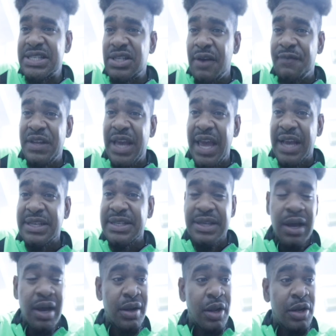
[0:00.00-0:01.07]
of
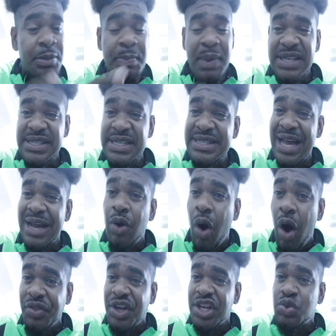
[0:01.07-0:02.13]
on the basis that
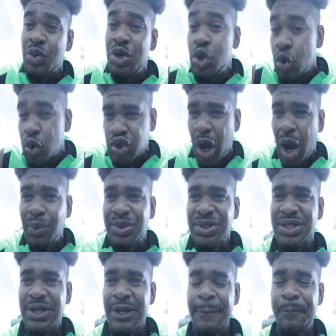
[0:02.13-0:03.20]
others will lose
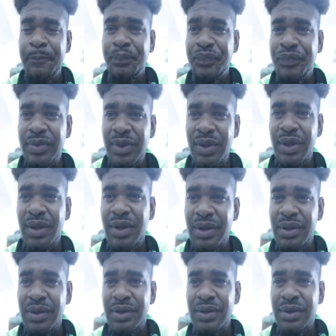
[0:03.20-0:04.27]
out.
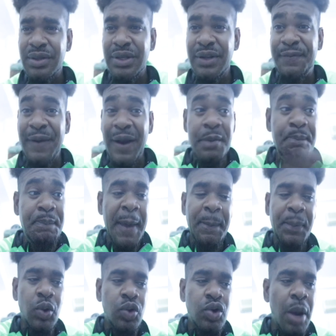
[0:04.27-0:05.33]
The very
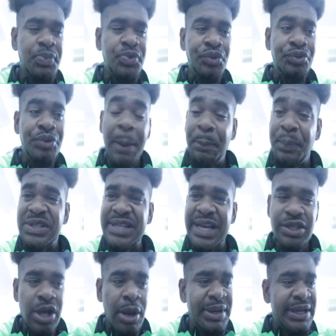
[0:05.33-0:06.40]
people who come to
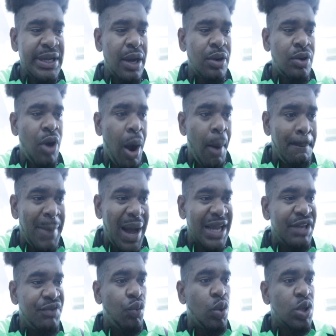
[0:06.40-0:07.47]
represent Dominica come
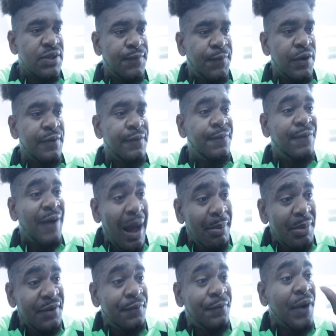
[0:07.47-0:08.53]
back if it wasn't for the
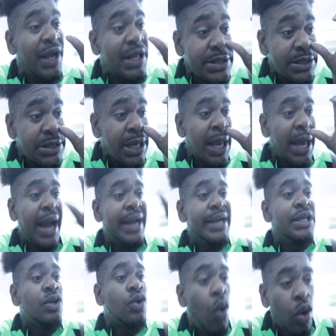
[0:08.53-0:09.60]
family, friends,
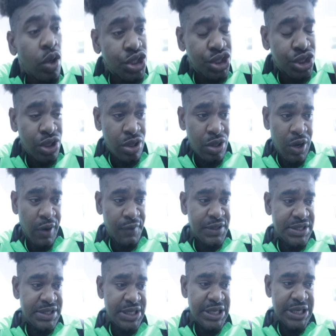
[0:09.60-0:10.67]
and the coach of
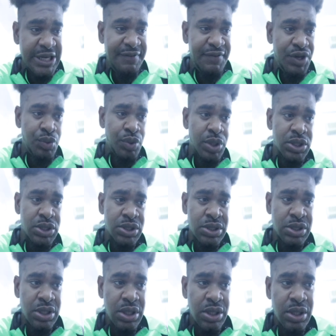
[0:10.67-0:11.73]
these
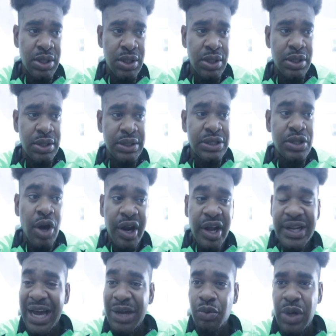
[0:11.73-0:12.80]
individuals. None
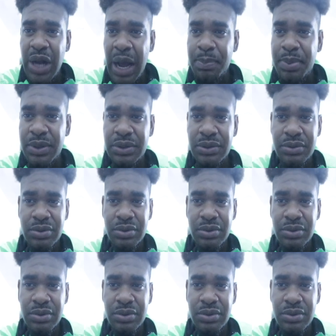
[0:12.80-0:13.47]
of that would happen.